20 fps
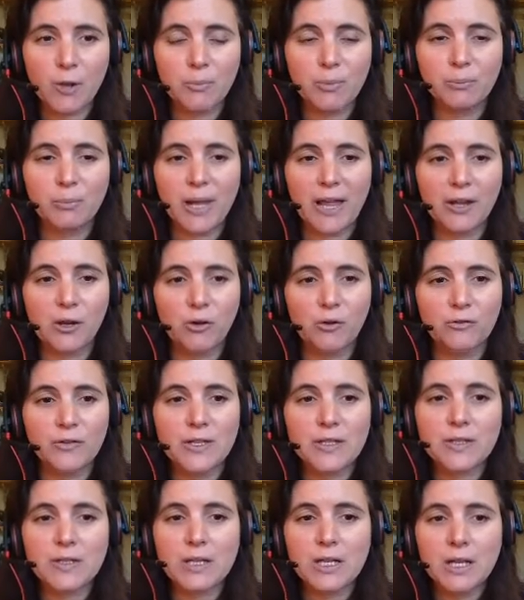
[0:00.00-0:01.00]
open plan
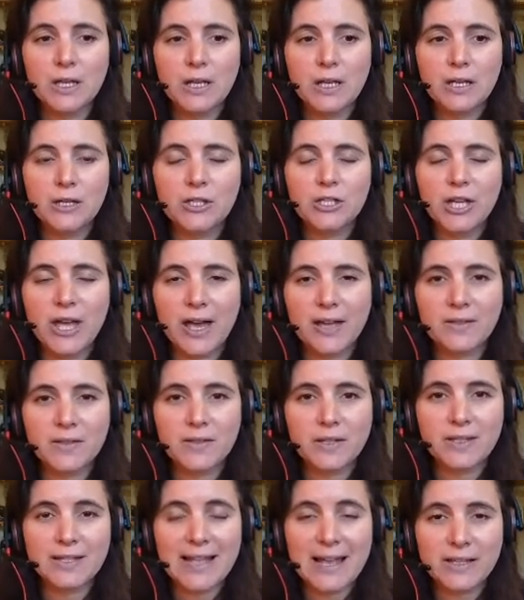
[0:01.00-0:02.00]
office. She
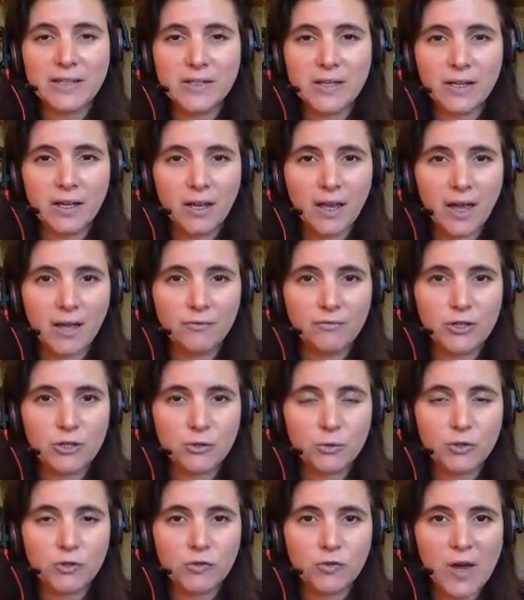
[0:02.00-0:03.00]
has dyslexia and
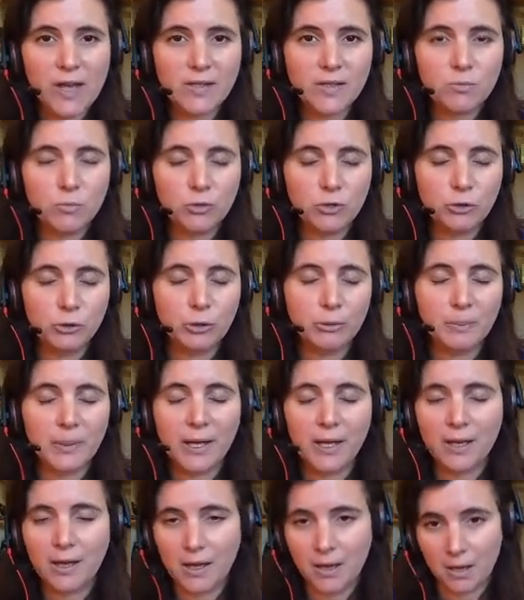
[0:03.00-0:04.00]
visual stress. We'll talk a
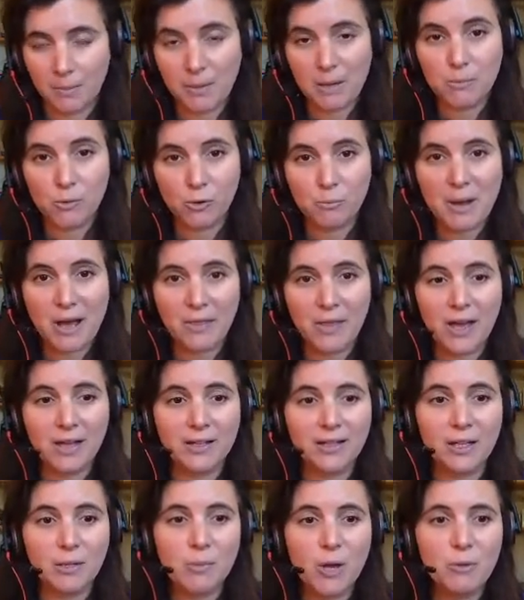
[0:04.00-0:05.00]
bit more about that in a